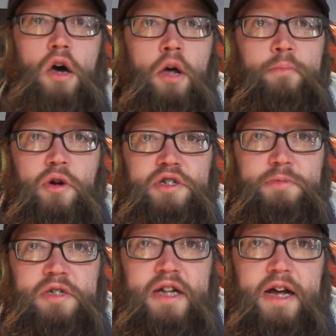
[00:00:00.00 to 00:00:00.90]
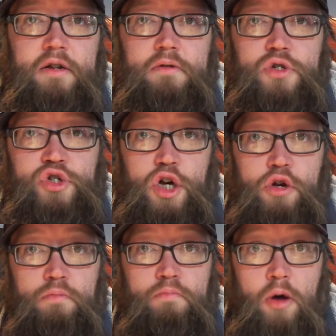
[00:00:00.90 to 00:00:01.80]
I'm ProTip Saddam. So
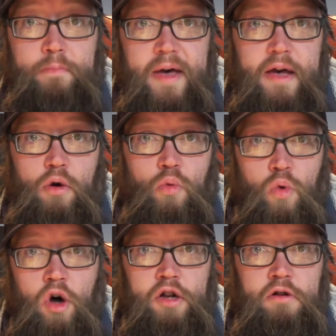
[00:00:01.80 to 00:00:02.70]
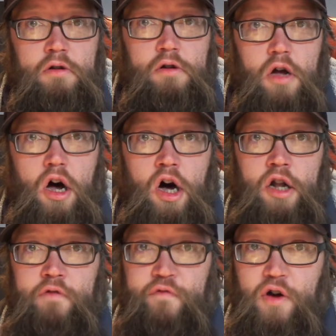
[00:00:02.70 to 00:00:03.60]
my bet won
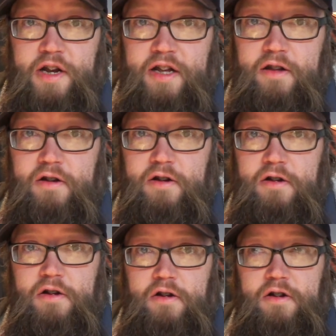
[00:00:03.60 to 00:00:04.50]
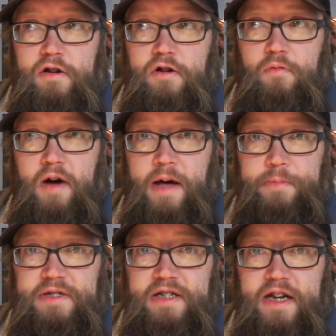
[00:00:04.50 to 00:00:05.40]
on Friday. What
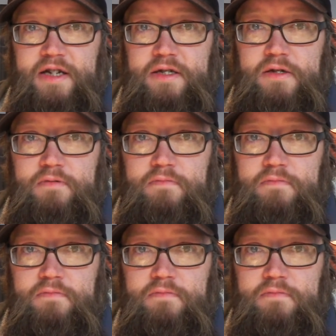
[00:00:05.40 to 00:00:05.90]
happens next?